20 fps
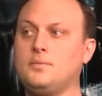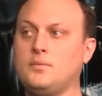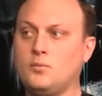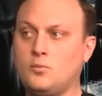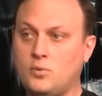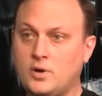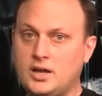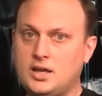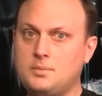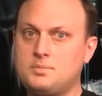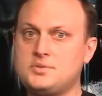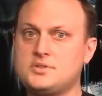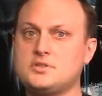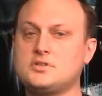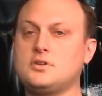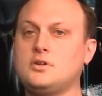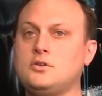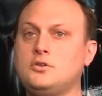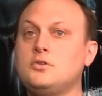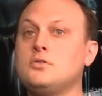
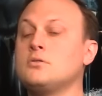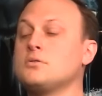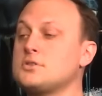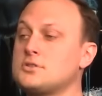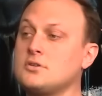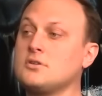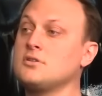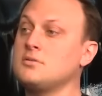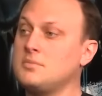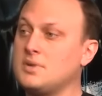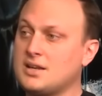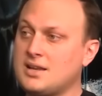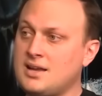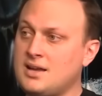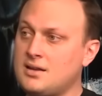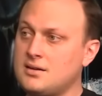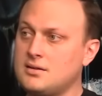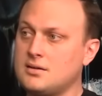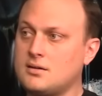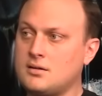wipes due to a certain
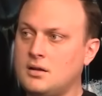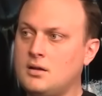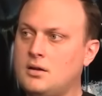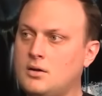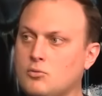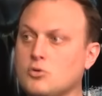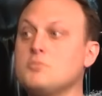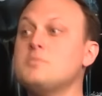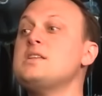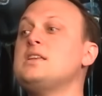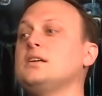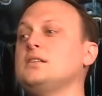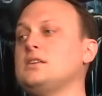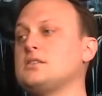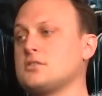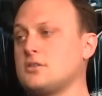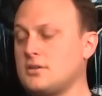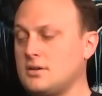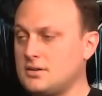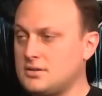mechanic, we're immediately
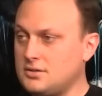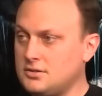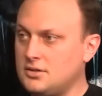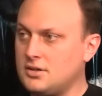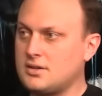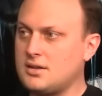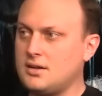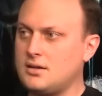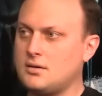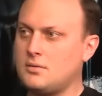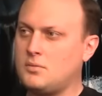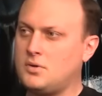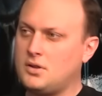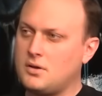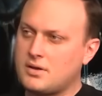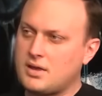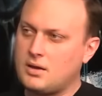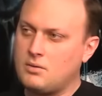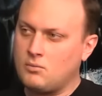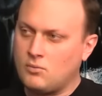starting to look at, well,
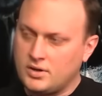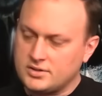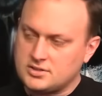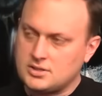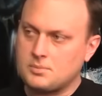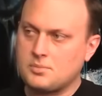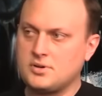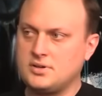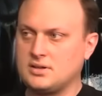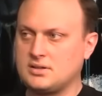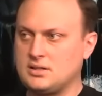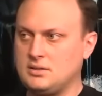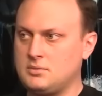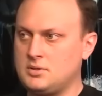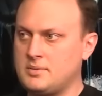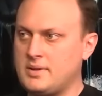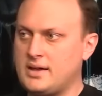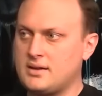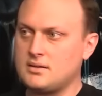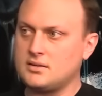okay, what's unpredictable
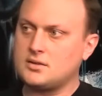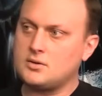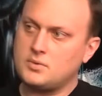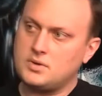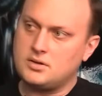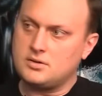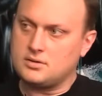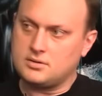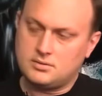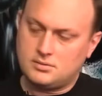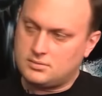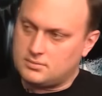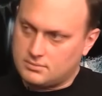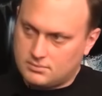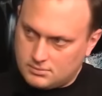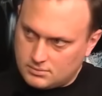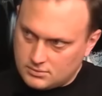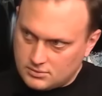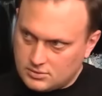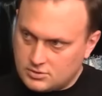about it that we could
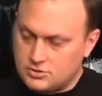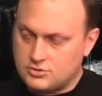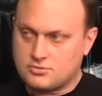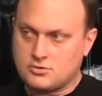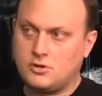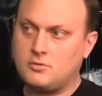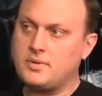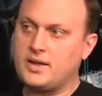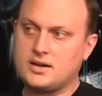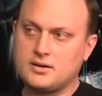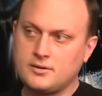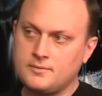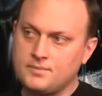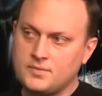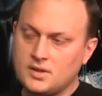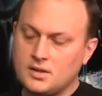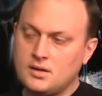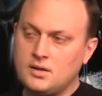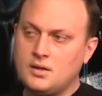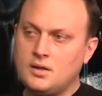control better?
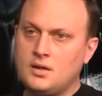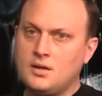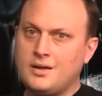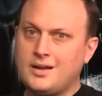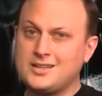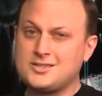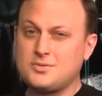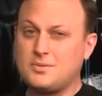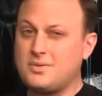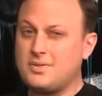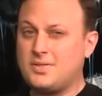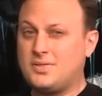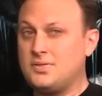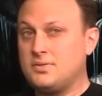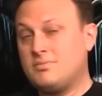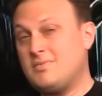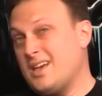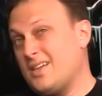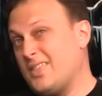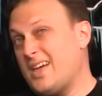And so,
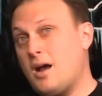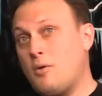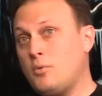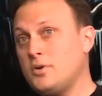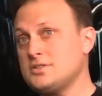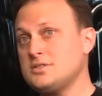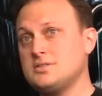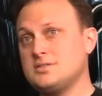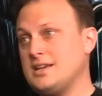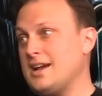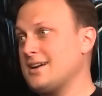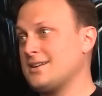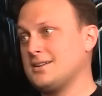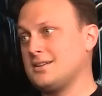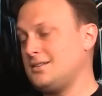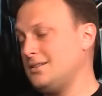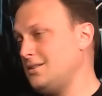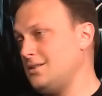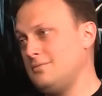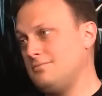that wasn't
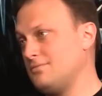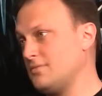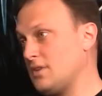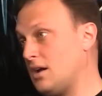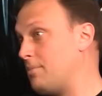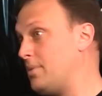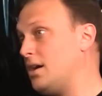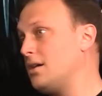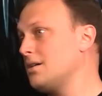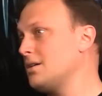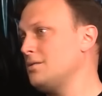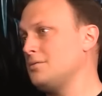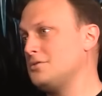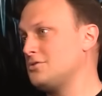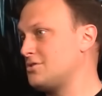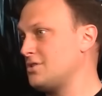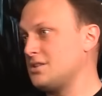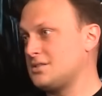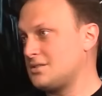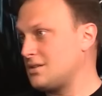technically a bug. It was
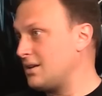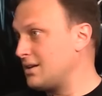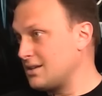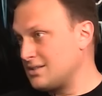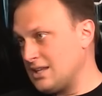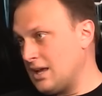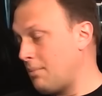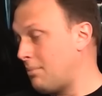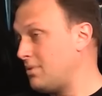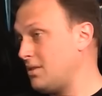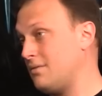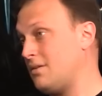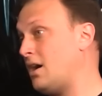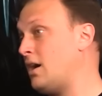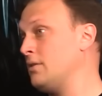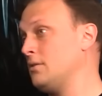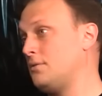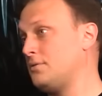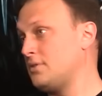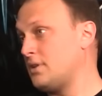just an example of
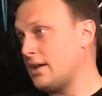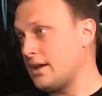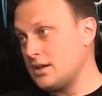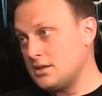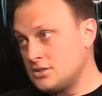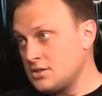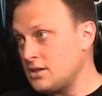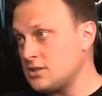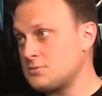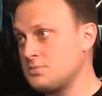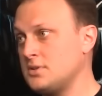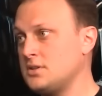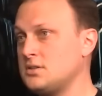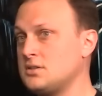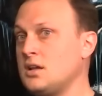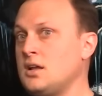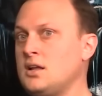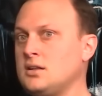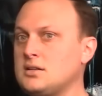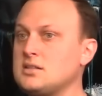on-the-fly adjustment
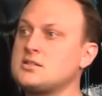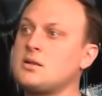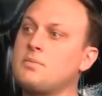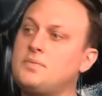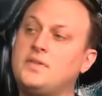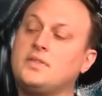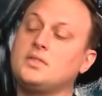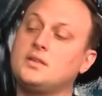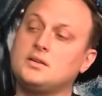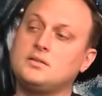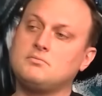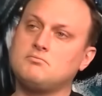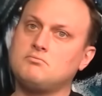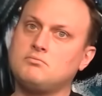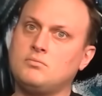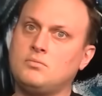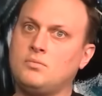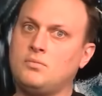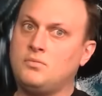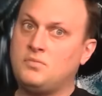to something that
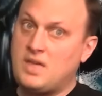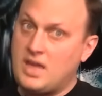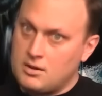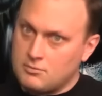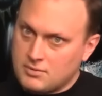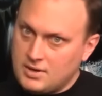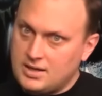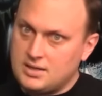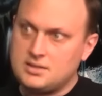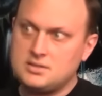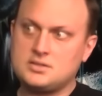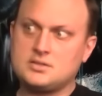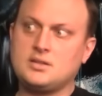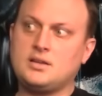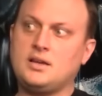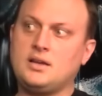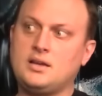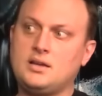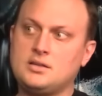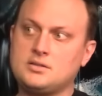they raised
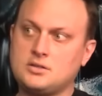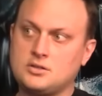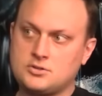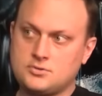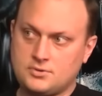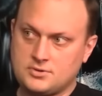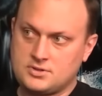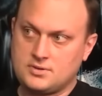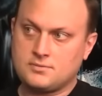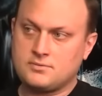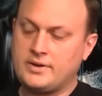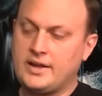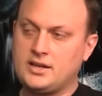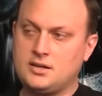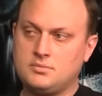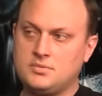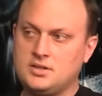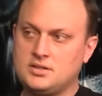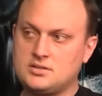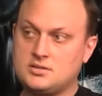as a source of
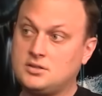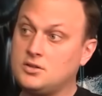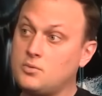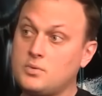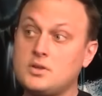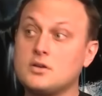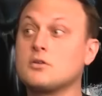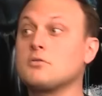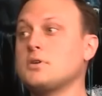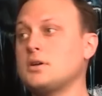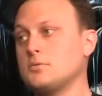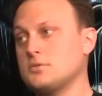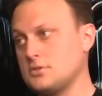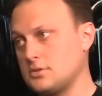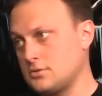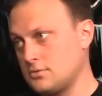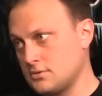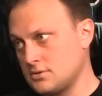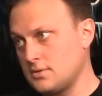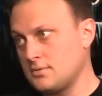randomness and that we agreed was a
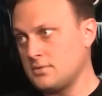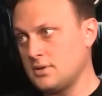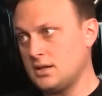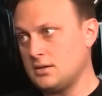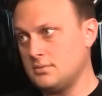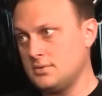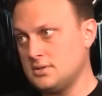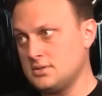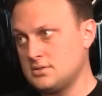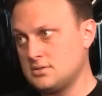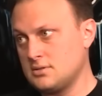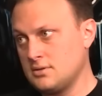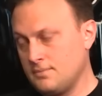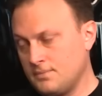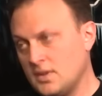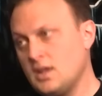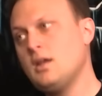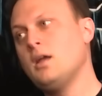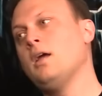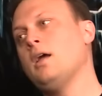source of randomness.
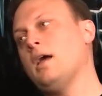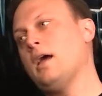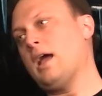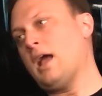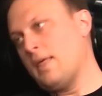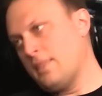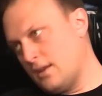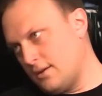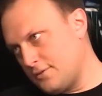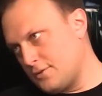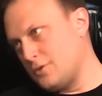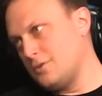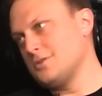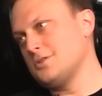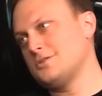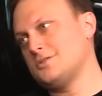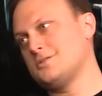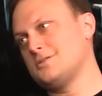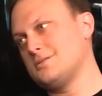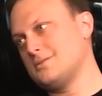And then, of
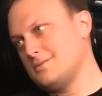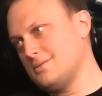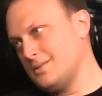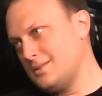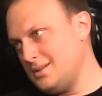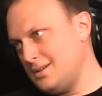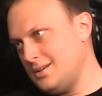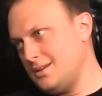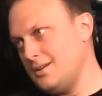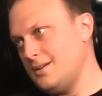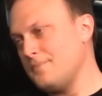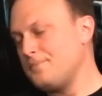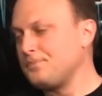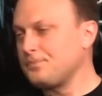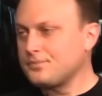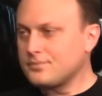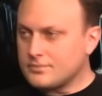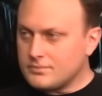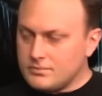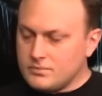course, the
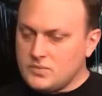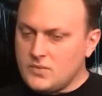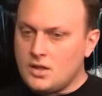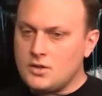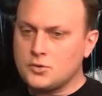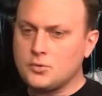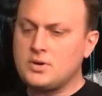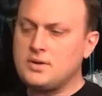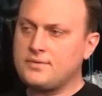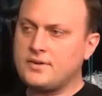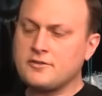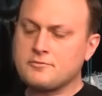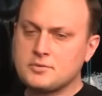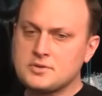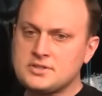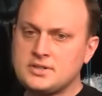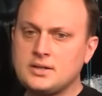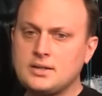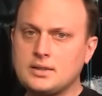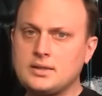
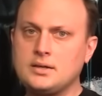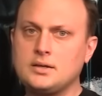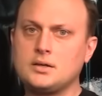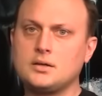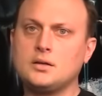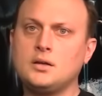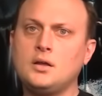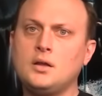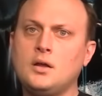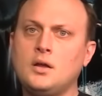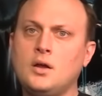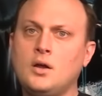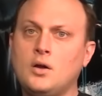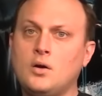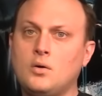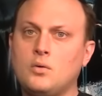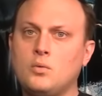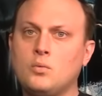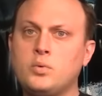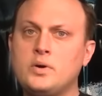25% thing,
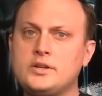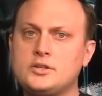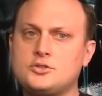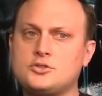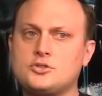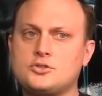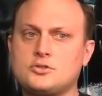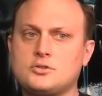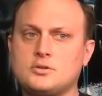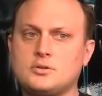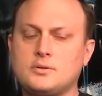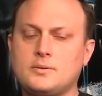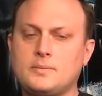which,